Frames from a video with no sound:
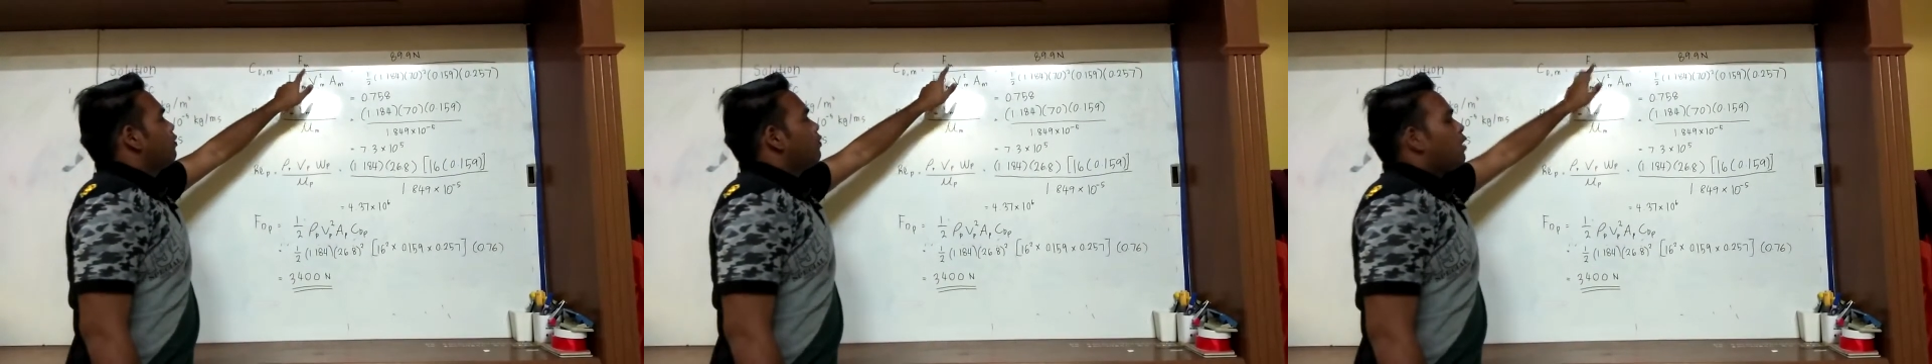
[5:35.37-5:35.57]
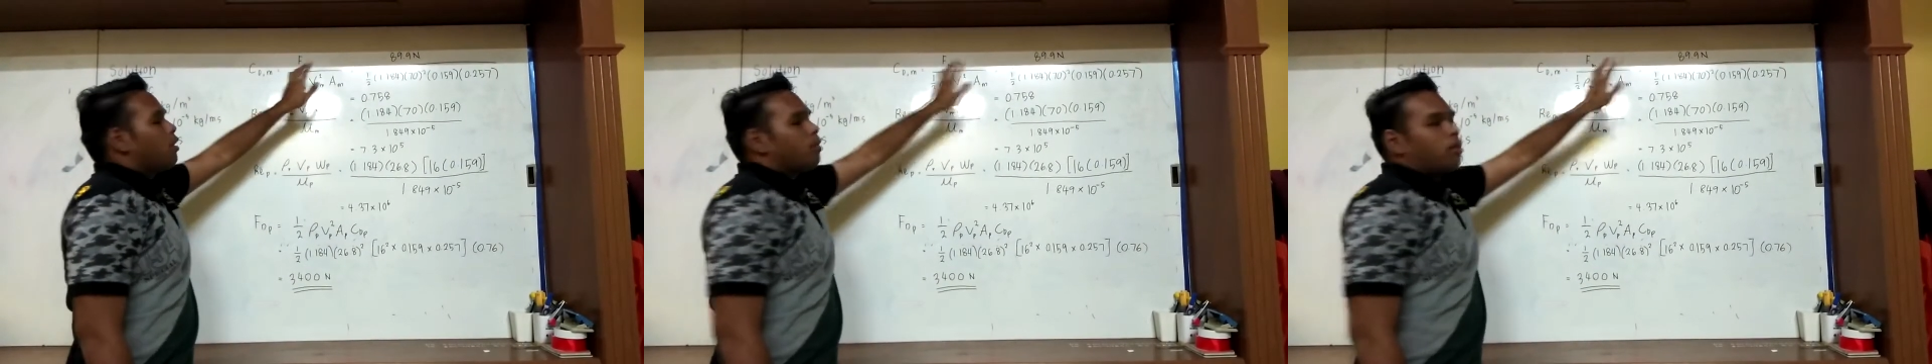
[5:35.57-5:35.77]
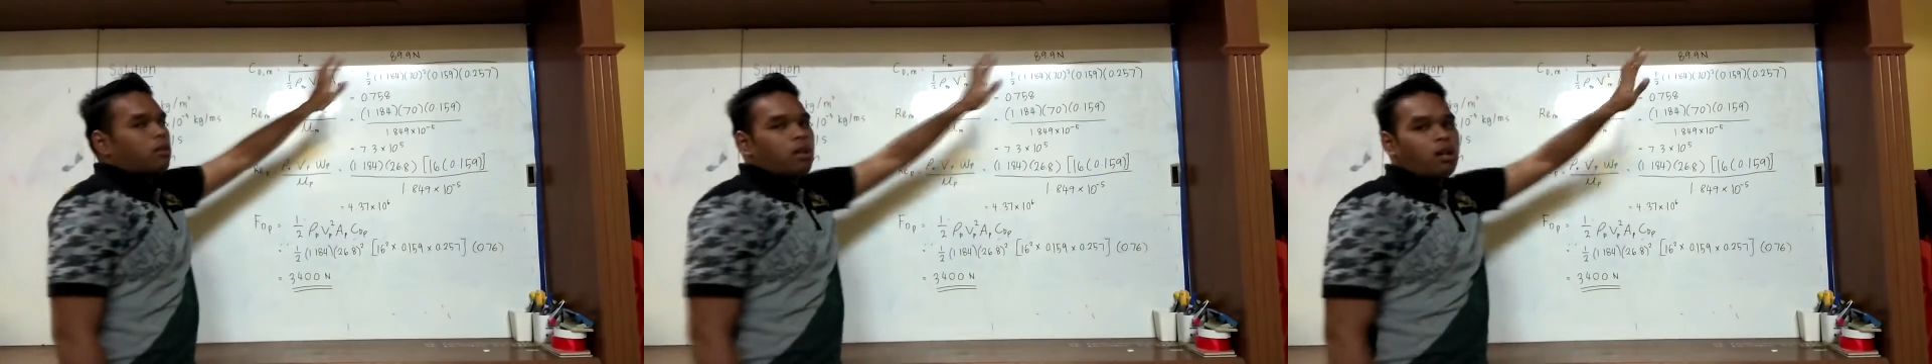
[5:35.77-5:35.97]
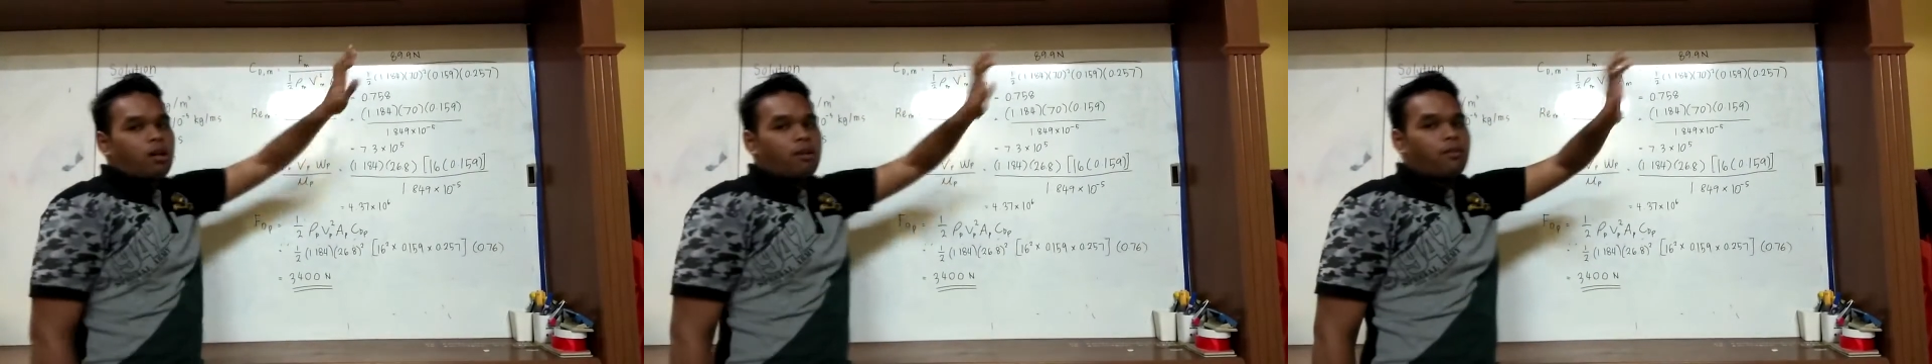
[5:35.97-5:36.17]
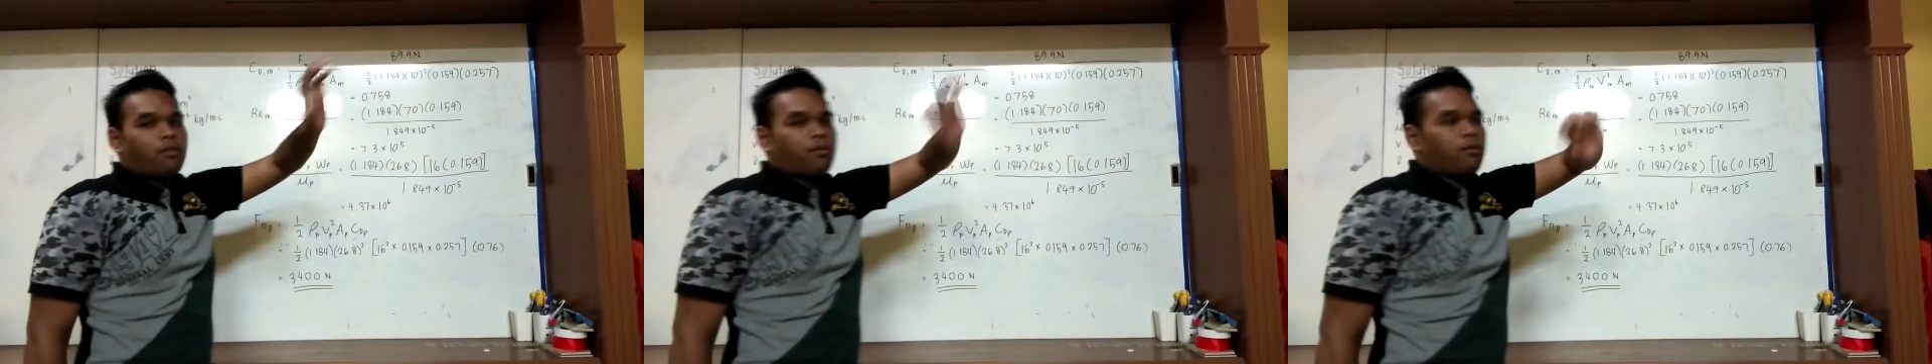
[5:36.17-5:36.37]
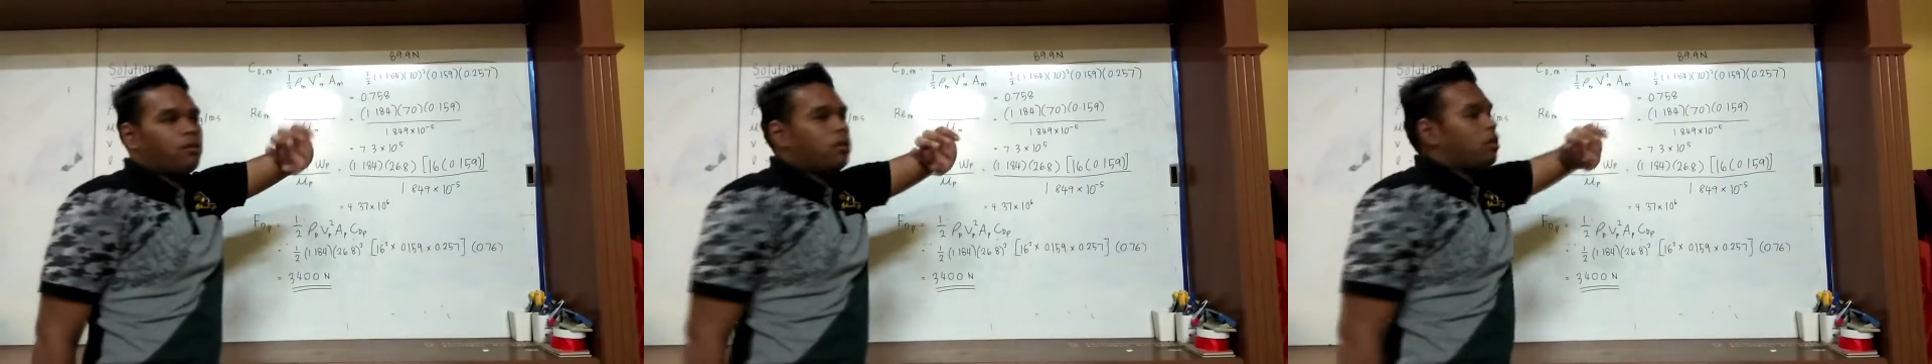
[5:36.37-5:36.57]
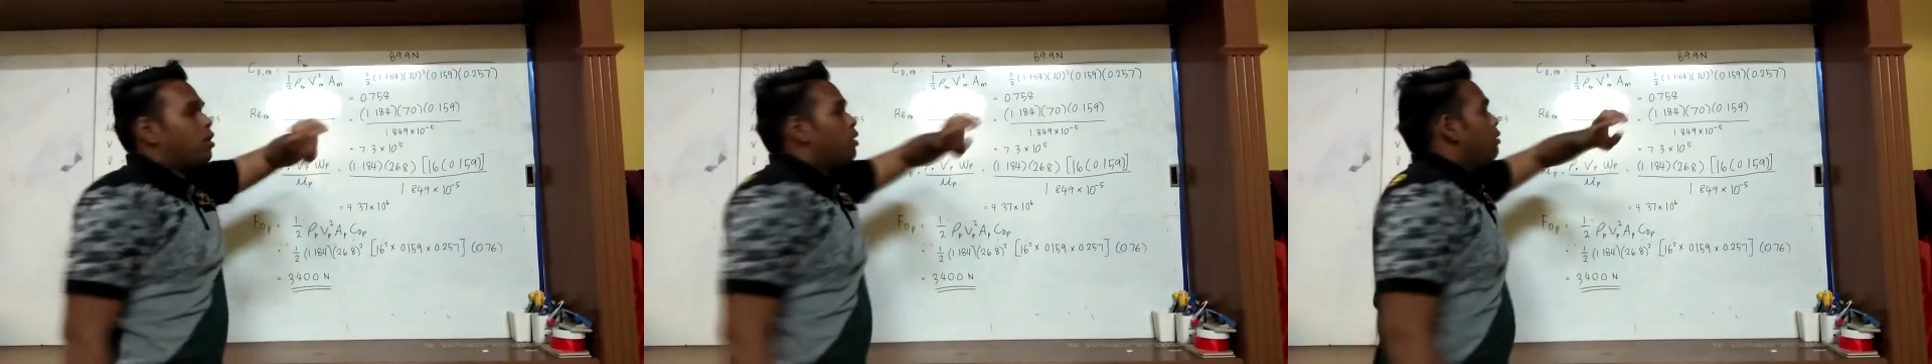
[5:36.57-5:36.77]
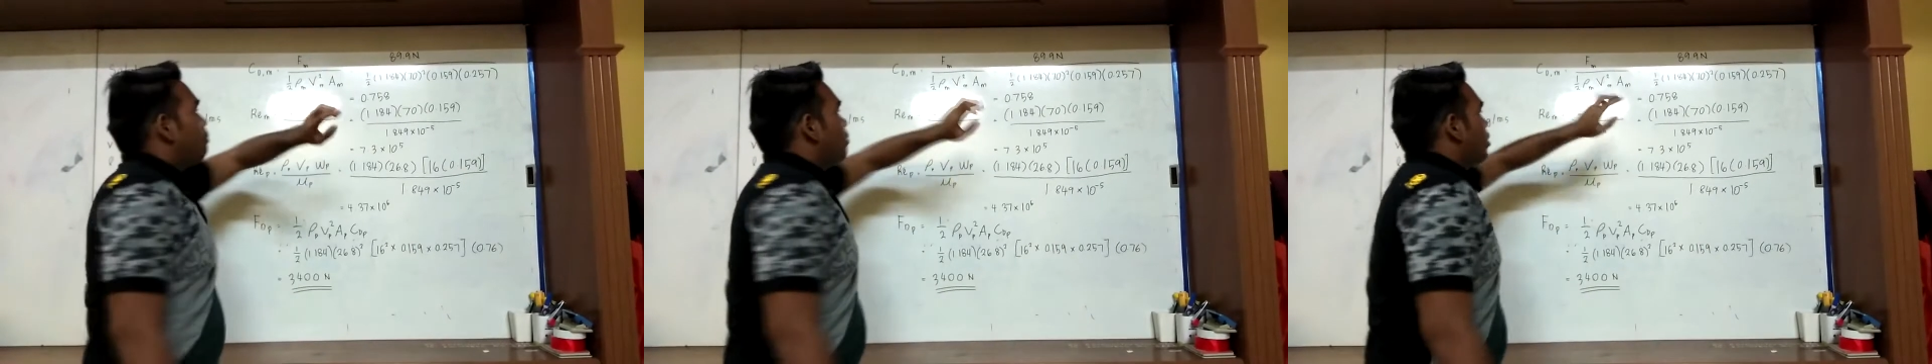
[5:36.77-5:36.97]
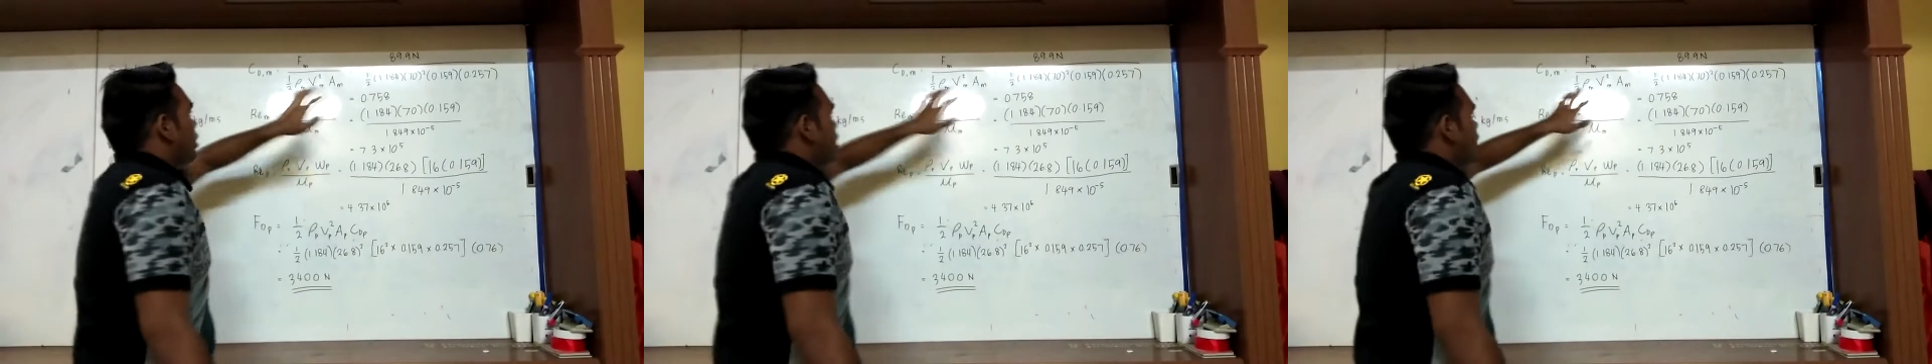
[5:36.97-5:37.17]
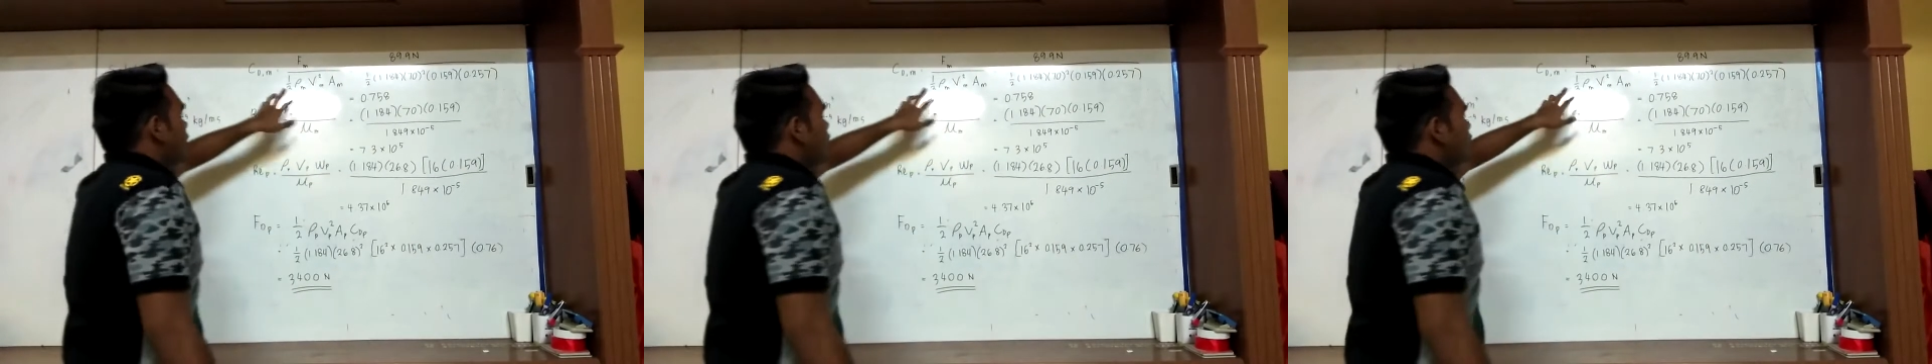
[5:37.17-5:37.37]
force of
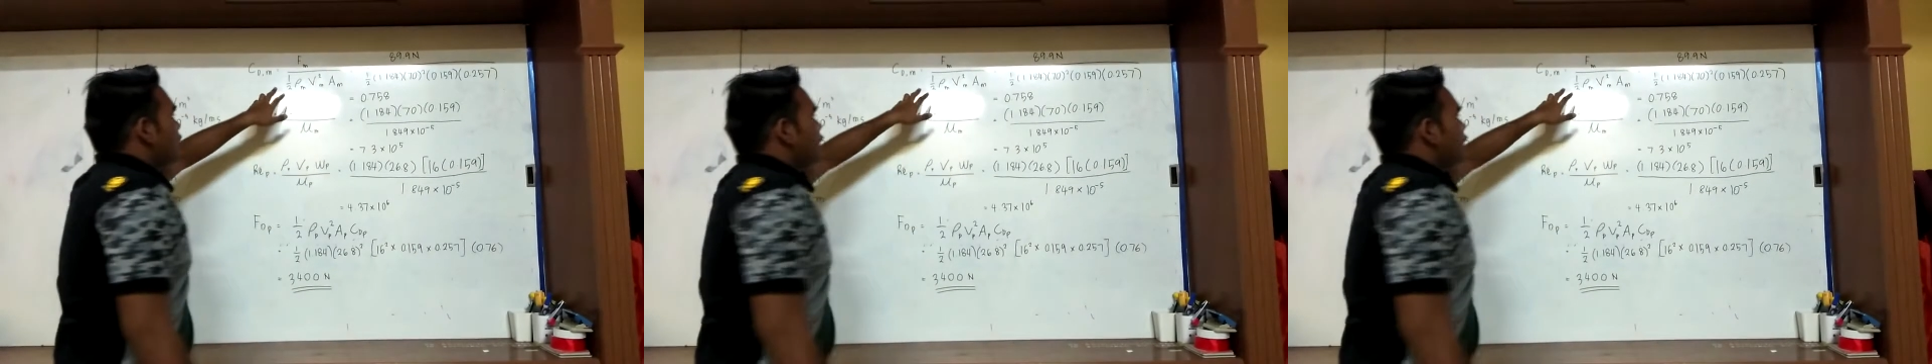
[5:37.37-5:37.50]
model